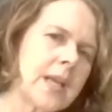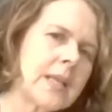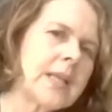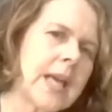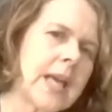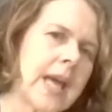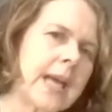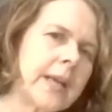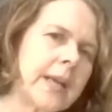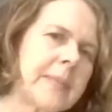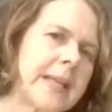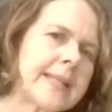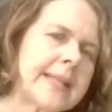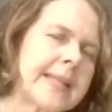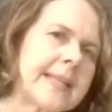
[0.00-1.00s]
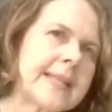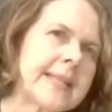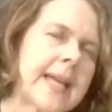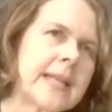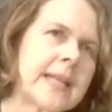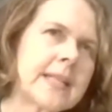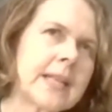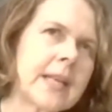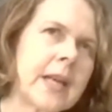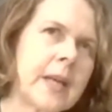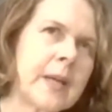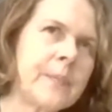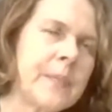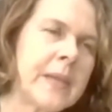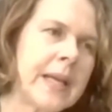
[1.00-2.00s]
Yeah, because they're set
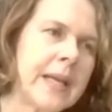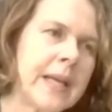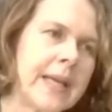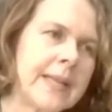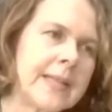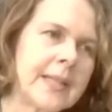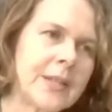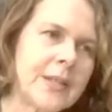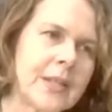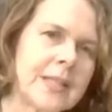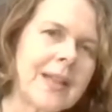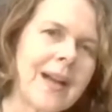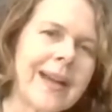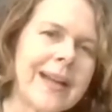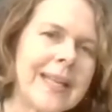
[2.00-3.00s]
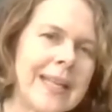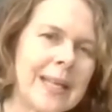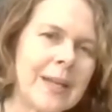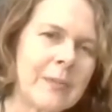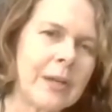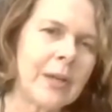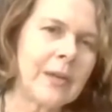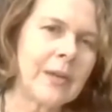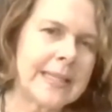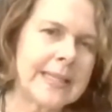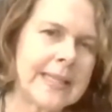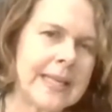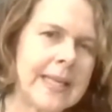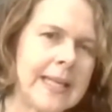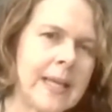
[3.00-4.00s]
in such a tiny
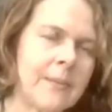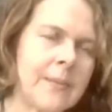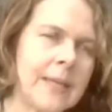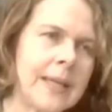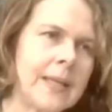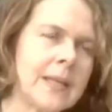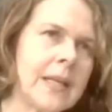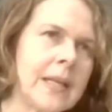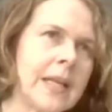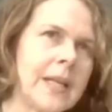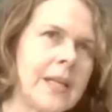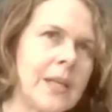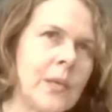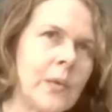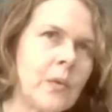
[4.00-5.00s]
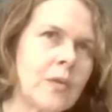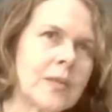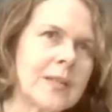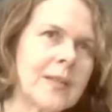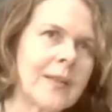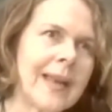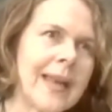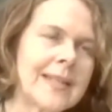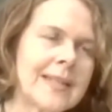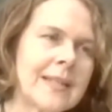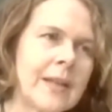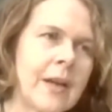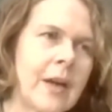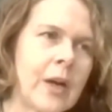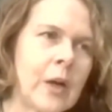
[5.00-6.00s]
community. I mean, you also get to
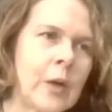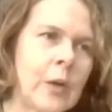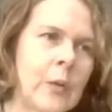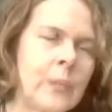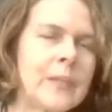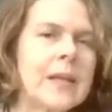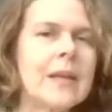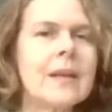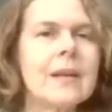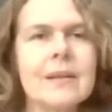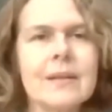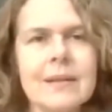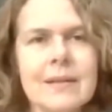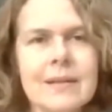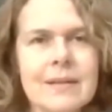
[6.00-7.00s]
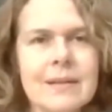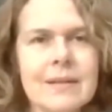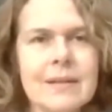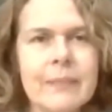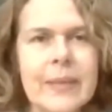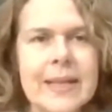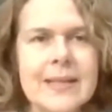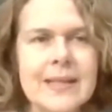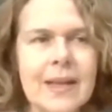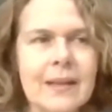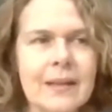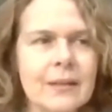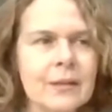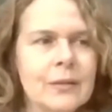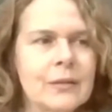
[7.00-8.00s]
know Ben's
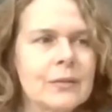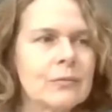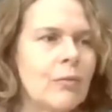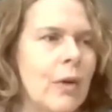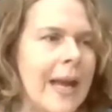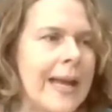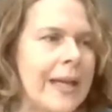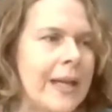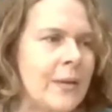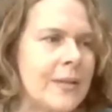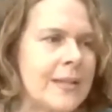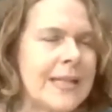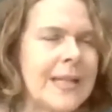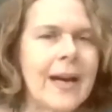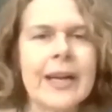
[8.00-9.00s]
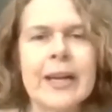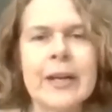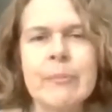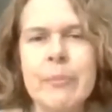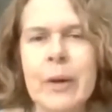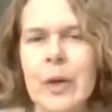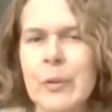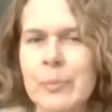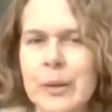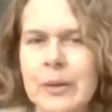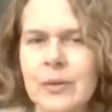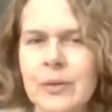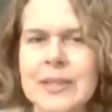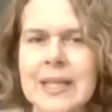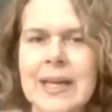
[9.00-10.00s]
uncle Ray, who's the island boat
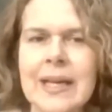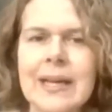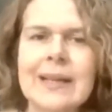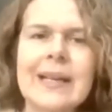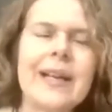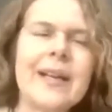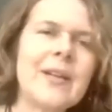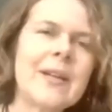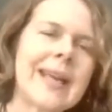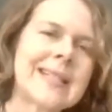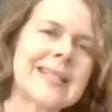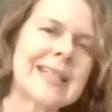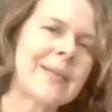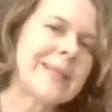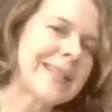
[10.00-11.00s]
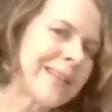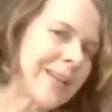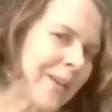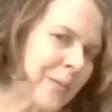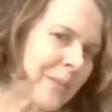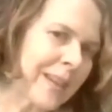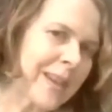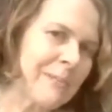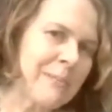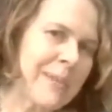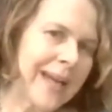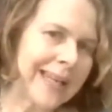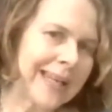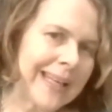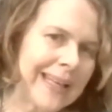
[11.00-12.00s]
builder. You get to know his godmother
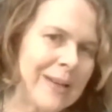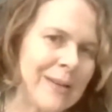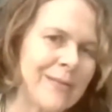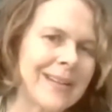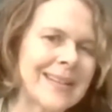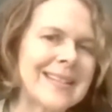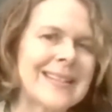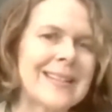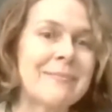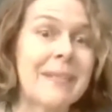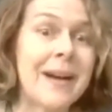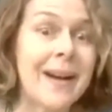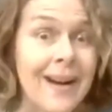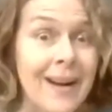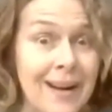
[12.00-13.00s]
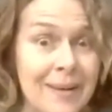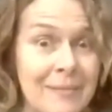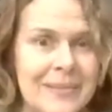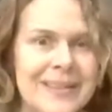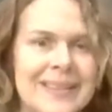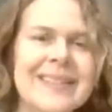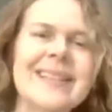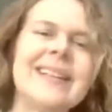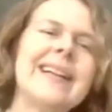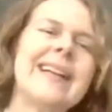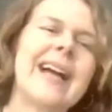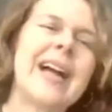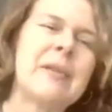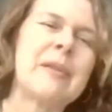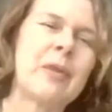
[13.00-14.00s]
Maggie, who runs the pub,
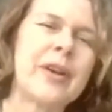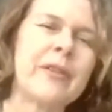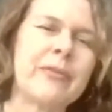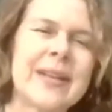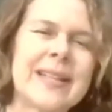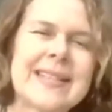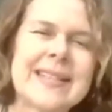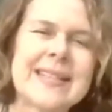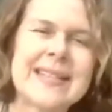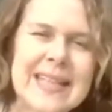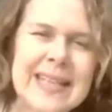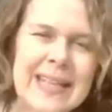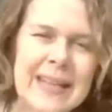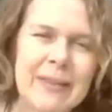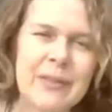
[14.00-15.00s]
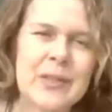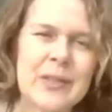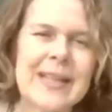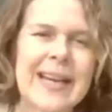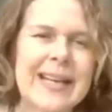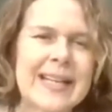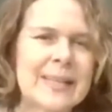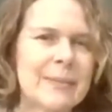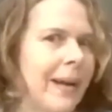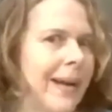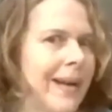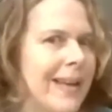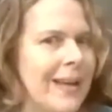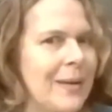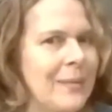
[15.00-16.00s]
and Steve, who's an
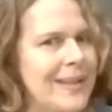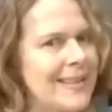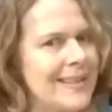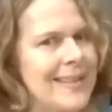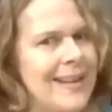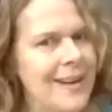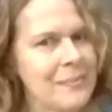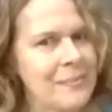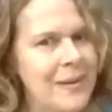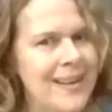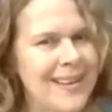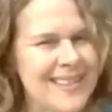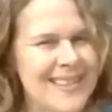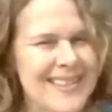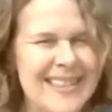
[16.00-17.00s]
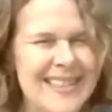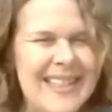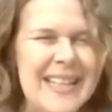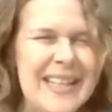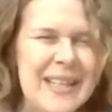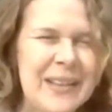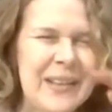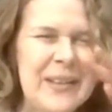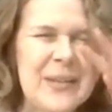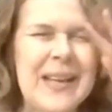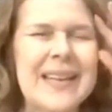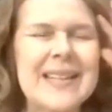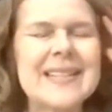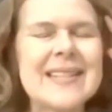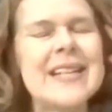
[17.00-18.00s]
ex-biker with a dark past. You know, you
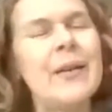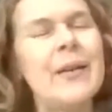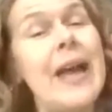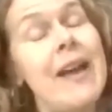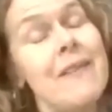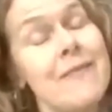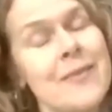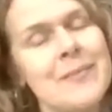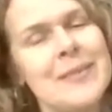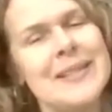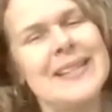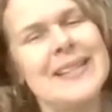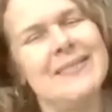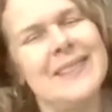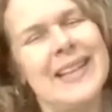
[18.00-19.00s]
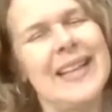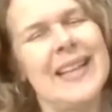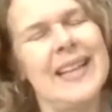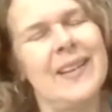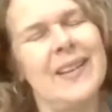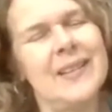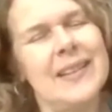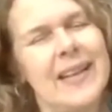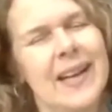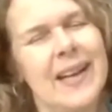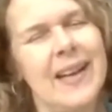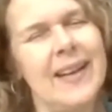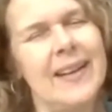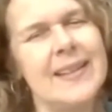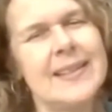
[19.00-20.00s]
get to know everybody really on the
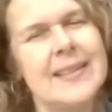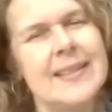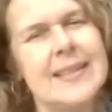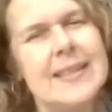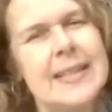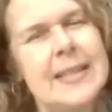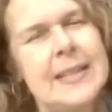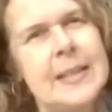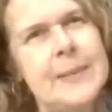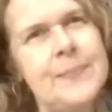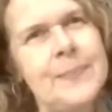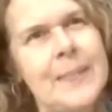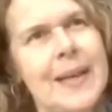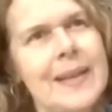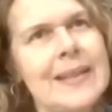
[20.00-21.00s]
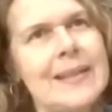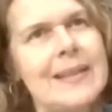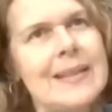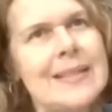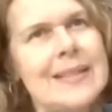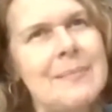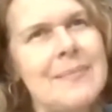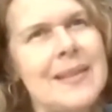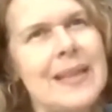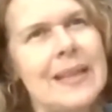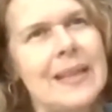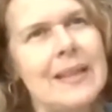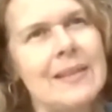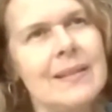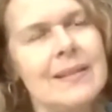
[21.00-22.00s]
island, and I think there's
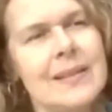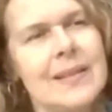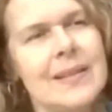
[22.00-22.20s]
something.